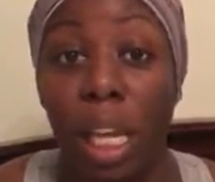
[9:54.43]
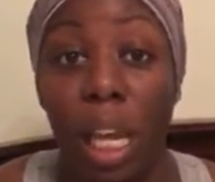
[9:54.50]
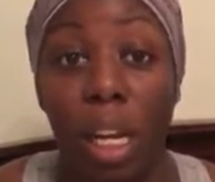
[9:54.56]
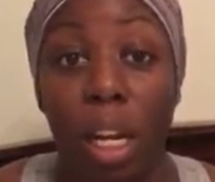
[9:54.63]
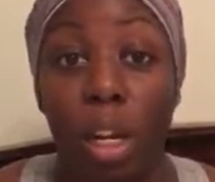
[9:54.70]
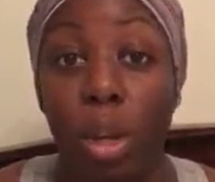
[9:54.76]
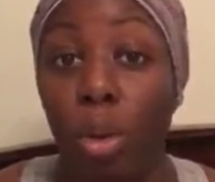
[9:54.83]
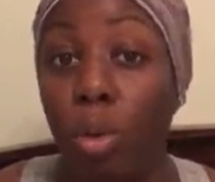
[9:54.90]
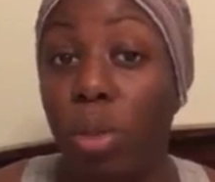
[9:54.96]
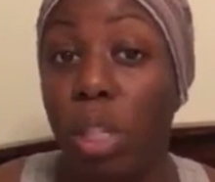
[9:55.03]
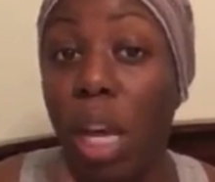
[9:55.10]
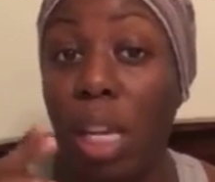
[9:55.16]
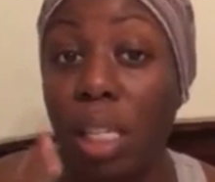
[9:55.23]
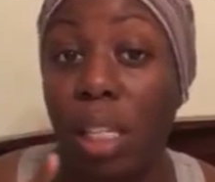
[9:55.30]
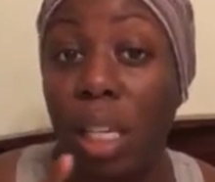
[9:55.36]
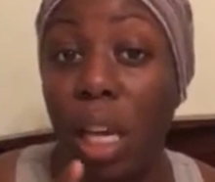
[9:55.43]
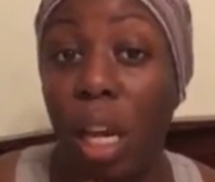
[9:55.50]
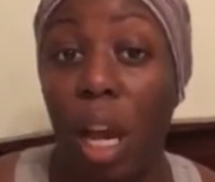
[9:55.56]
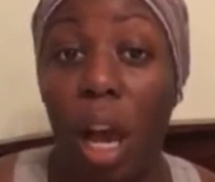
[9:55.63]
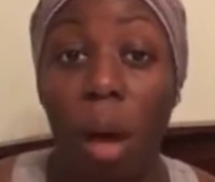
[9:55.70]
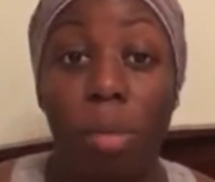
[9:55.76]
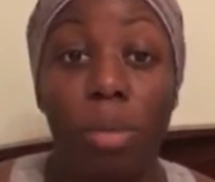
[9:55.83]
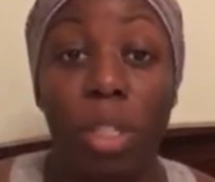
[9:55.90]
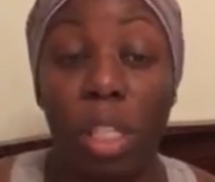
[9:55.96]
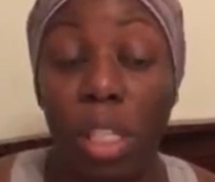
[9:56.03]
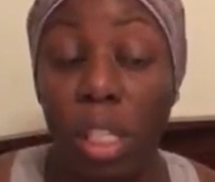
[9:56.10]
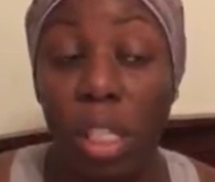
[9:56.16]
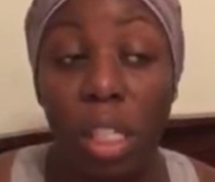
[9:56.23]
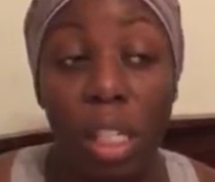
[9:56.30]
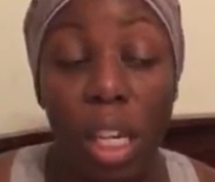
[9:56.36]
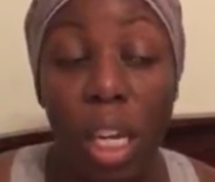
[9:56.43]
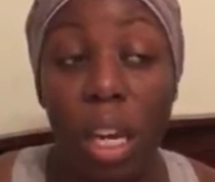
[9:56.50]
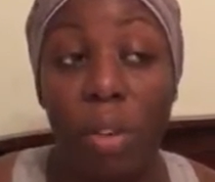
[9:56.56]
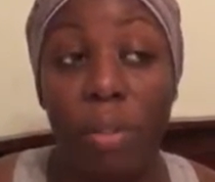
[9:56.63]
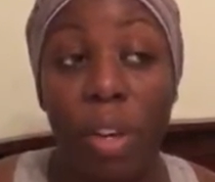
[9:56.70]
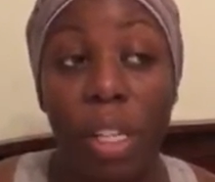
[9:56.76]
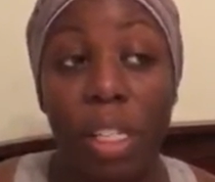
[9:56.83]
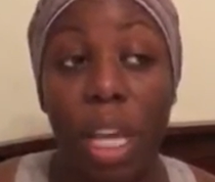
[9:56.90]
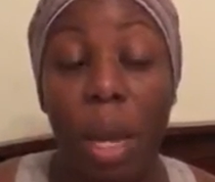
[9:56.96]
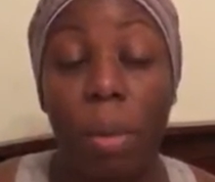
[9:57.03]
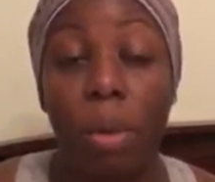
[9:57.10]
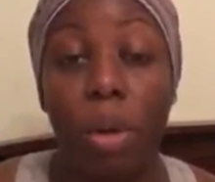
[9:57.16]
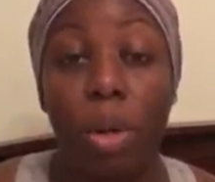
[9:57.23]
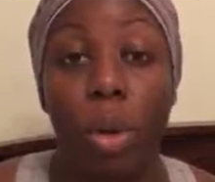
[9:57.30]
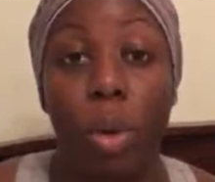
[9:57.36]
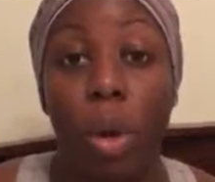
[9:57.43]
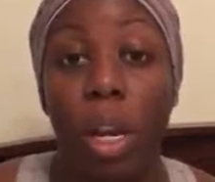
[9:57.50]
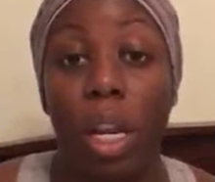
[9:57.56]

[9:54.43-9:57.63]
and a little testing cup just to see if he's able to do it.